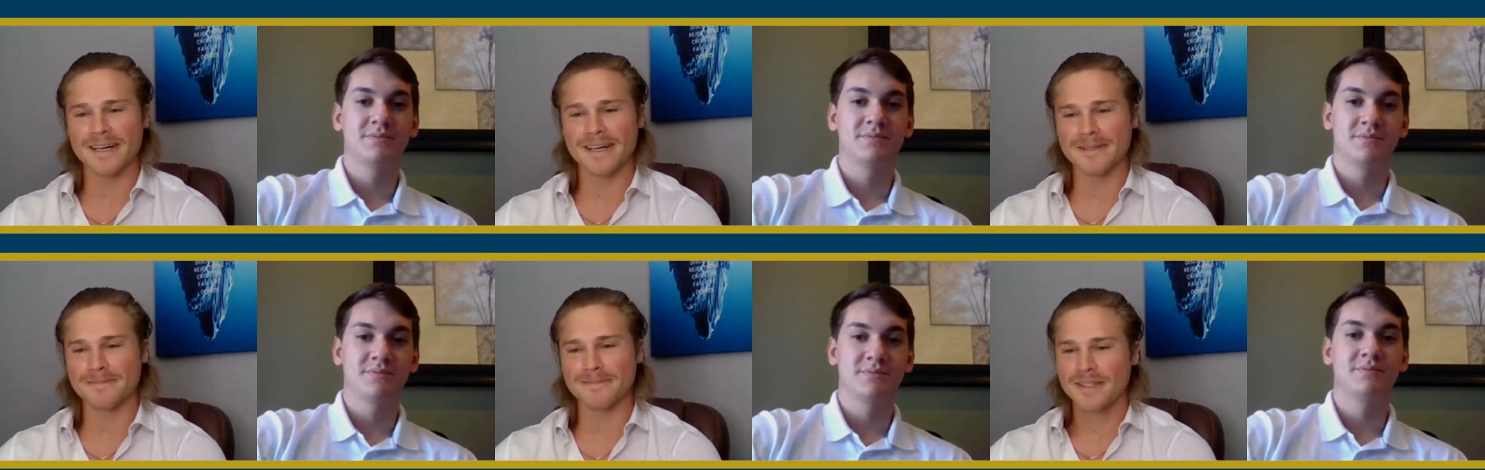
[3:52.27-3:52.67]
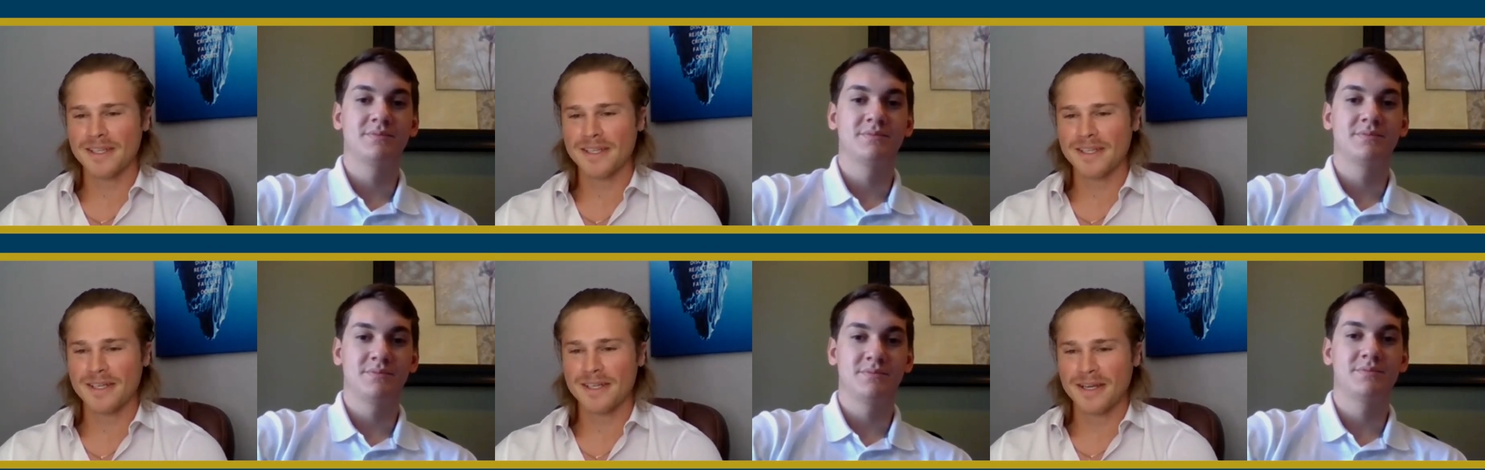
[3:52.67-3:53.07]

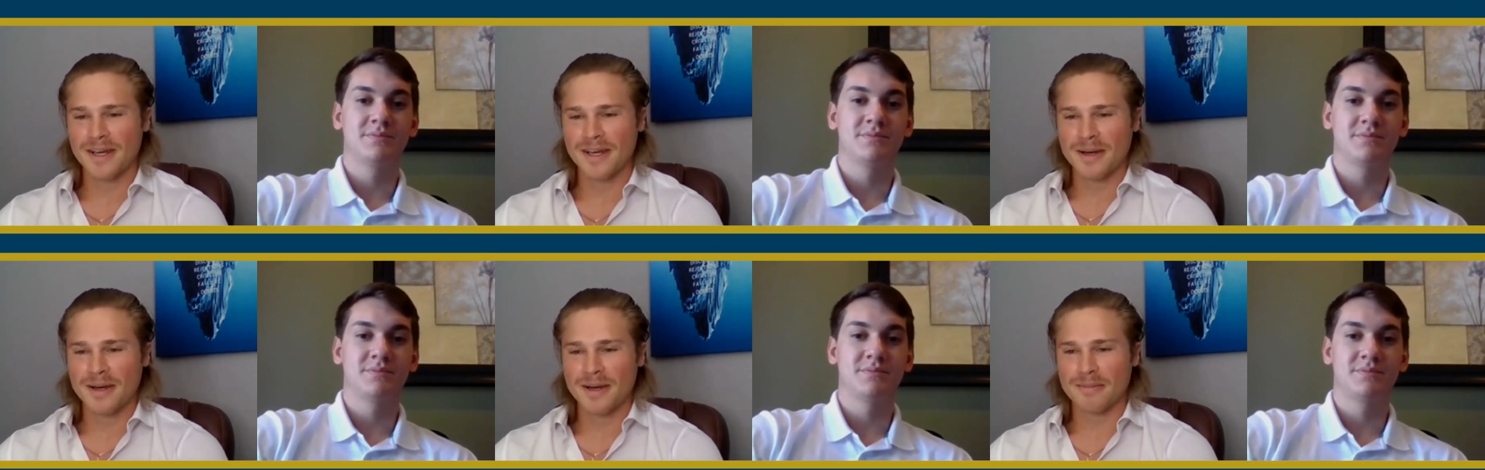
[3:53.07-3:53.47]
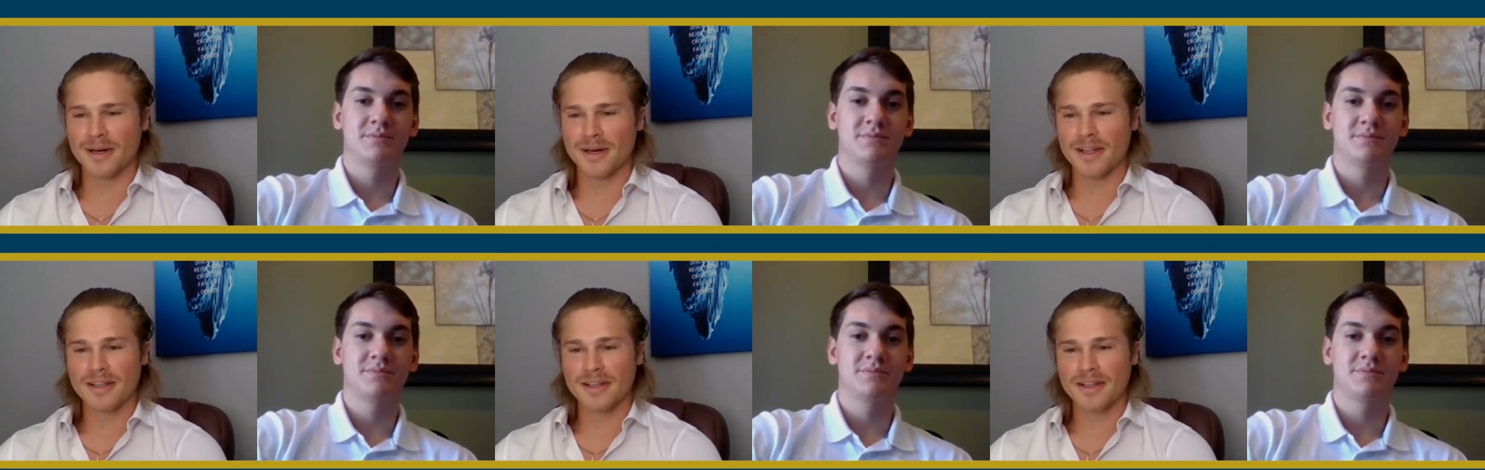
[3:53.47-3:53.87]
Speaker 1: Um,
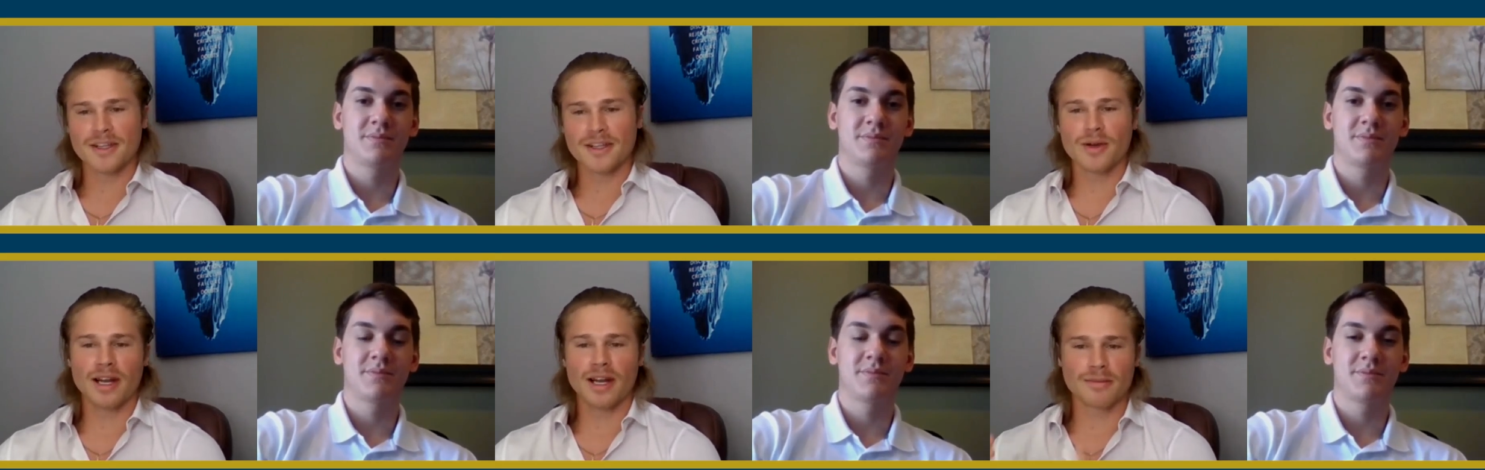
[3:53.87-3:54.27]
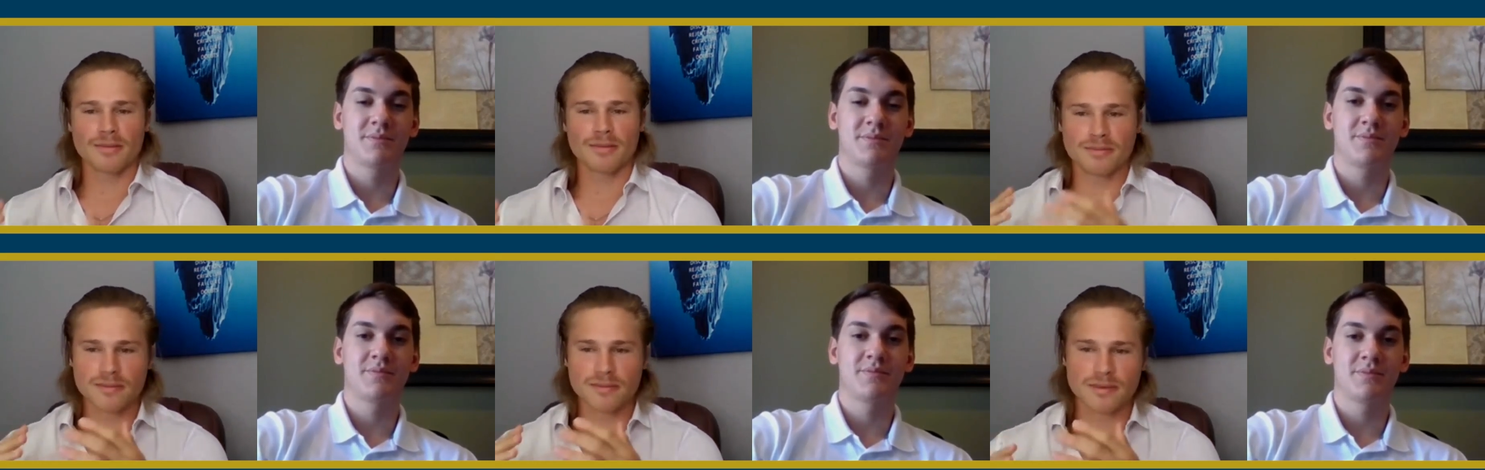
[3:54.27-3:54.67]
but you know,
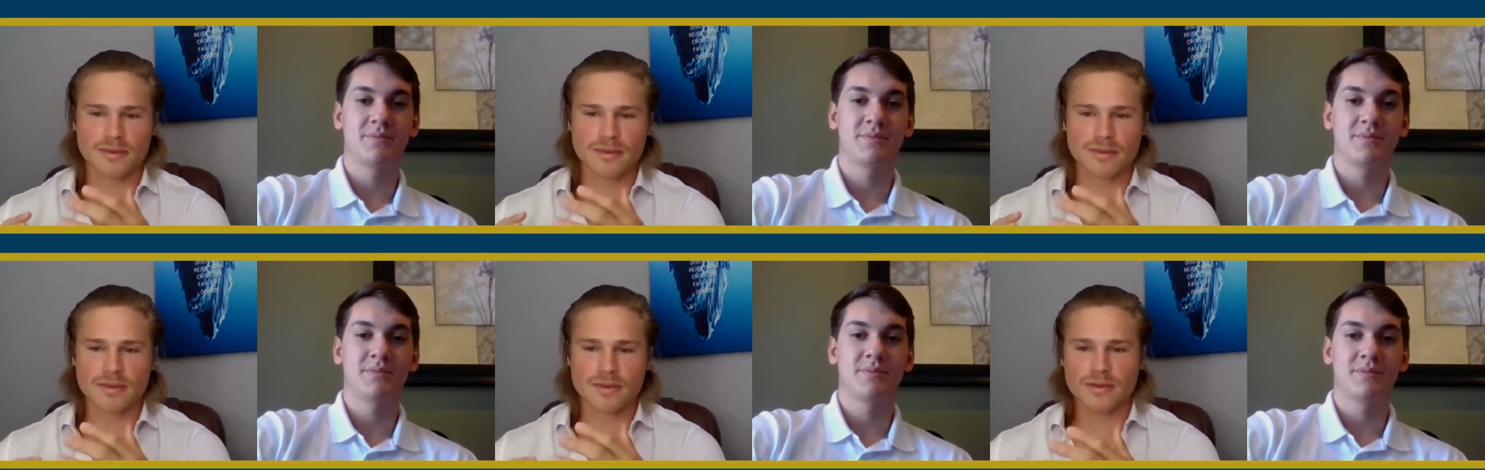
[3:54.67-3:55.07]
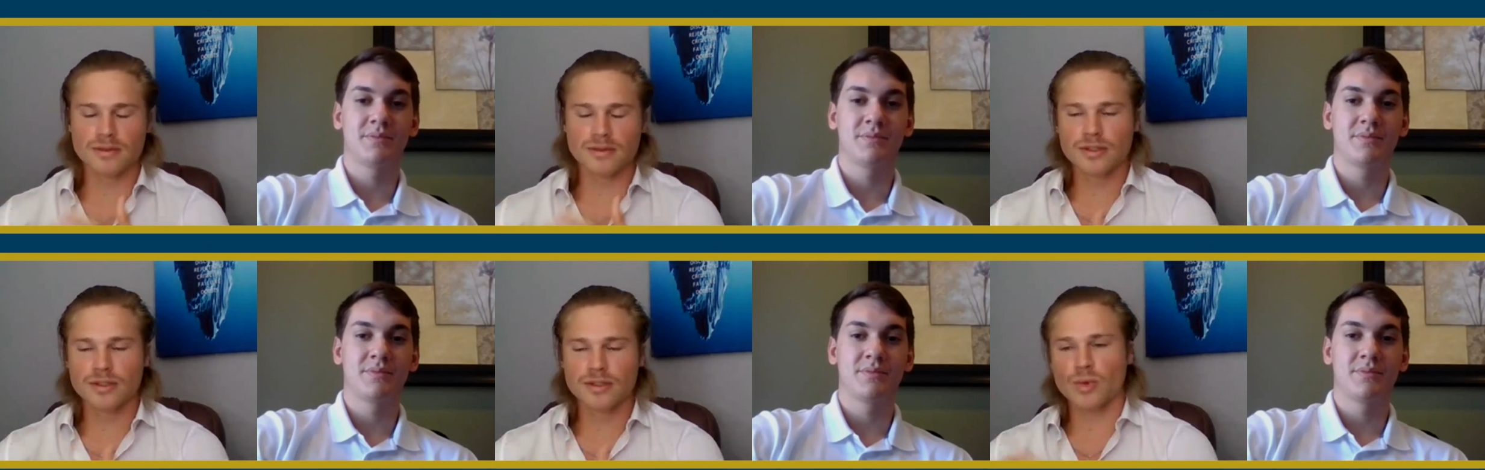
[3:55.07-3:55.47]
kind of
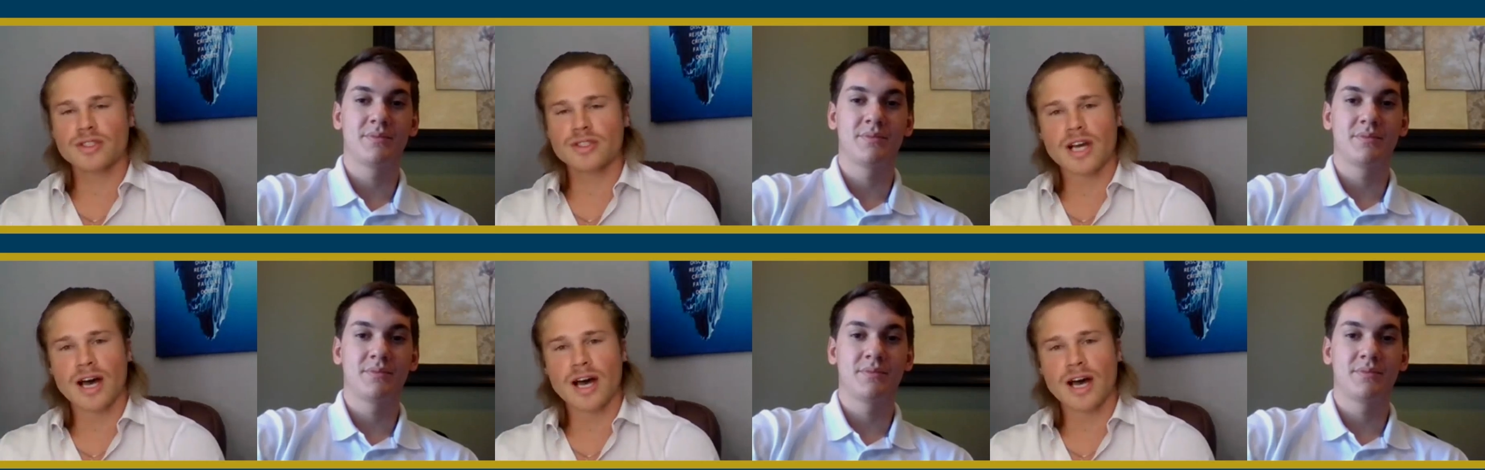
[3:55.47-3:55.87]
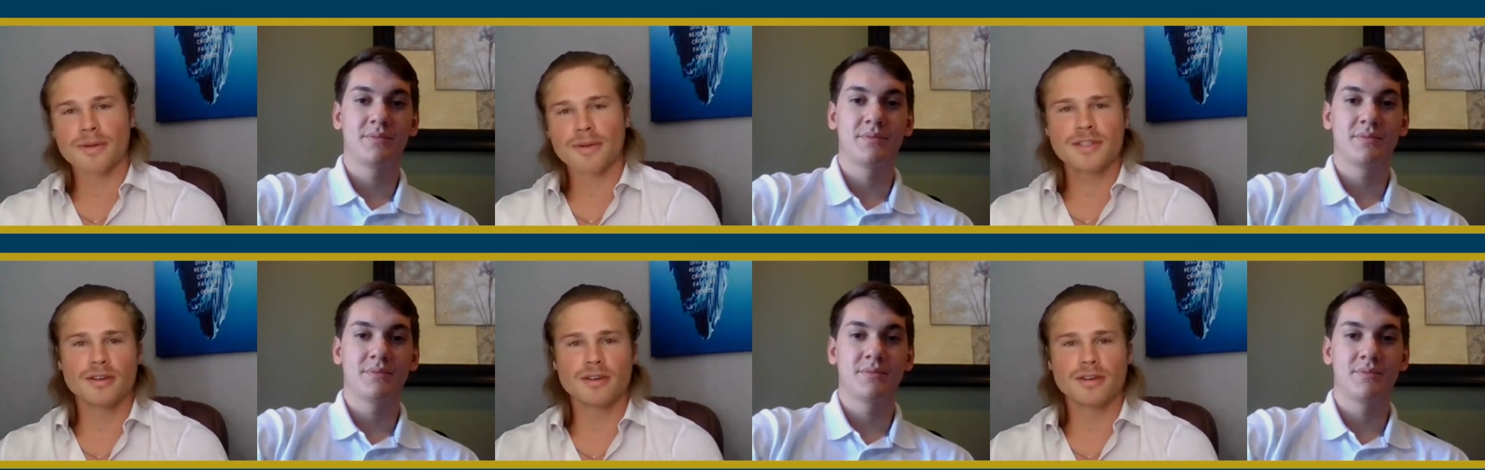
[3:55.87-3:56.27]
switching
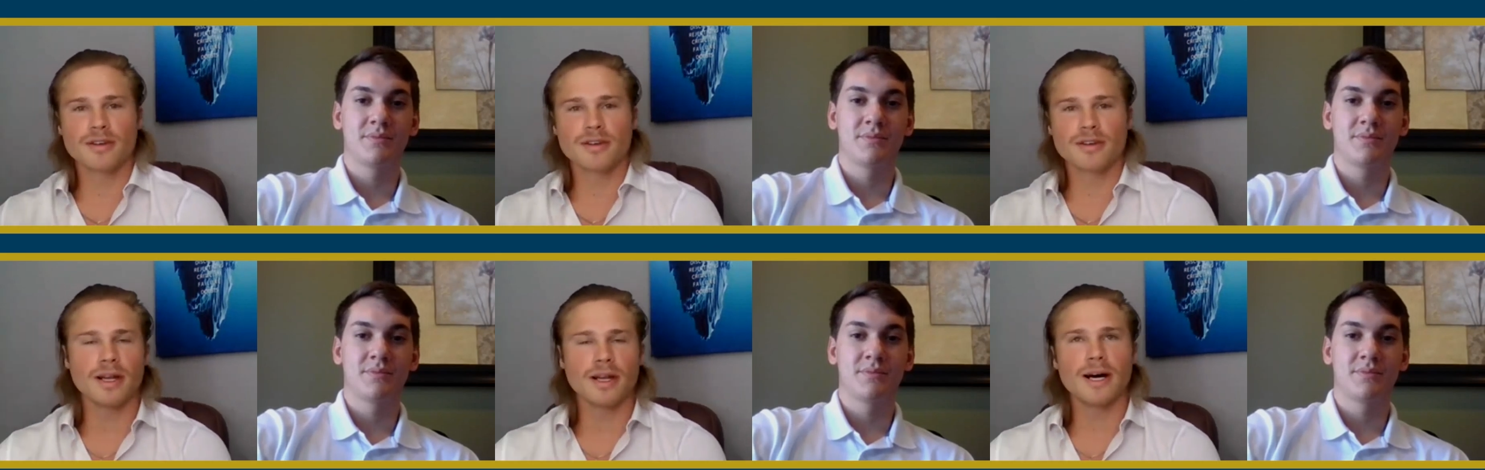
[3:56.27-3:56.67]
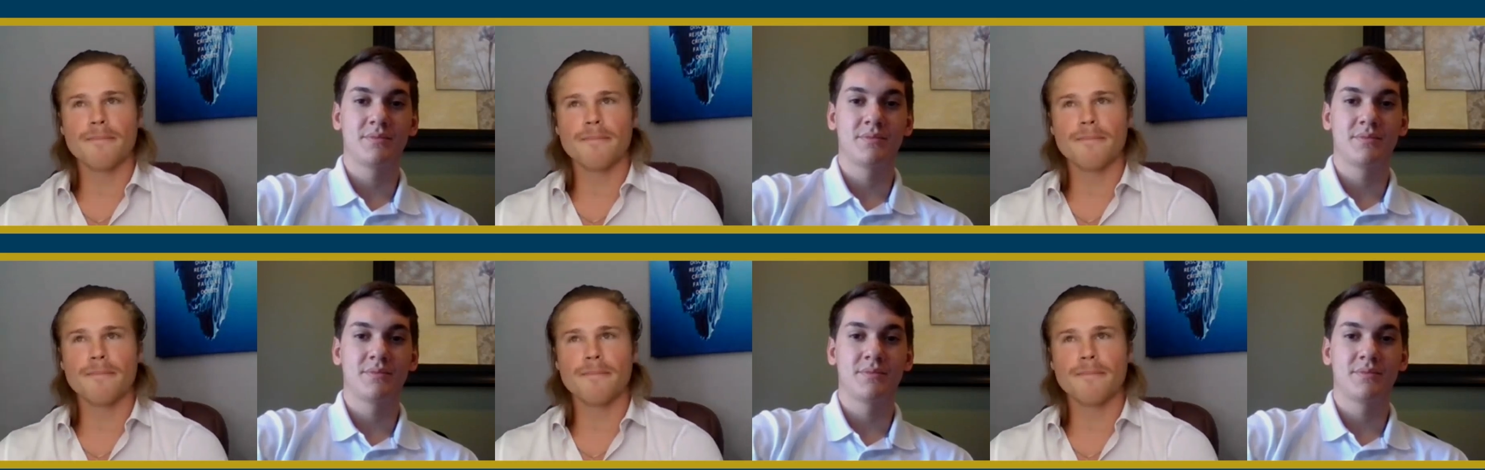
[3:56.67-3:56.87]
topics here a little bit.